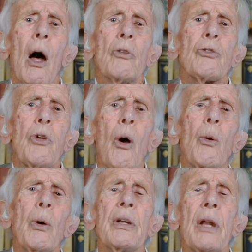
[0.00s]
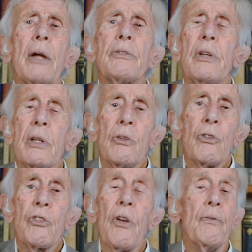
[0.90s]
and so in
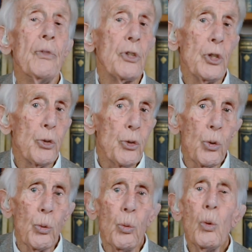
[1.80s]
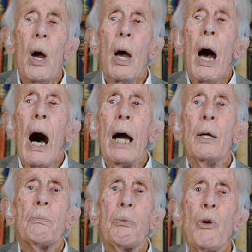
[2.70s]
1972 I
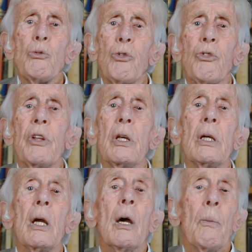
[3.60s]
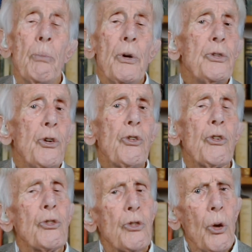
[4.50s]
approached the British
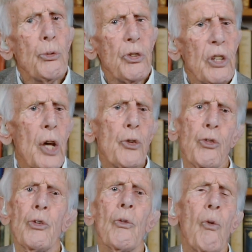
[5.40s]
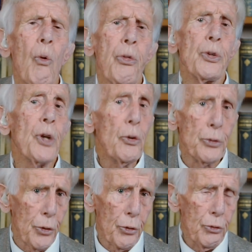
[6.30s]
Association of
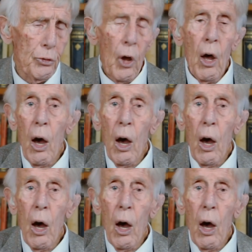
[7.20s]
Orthodontists,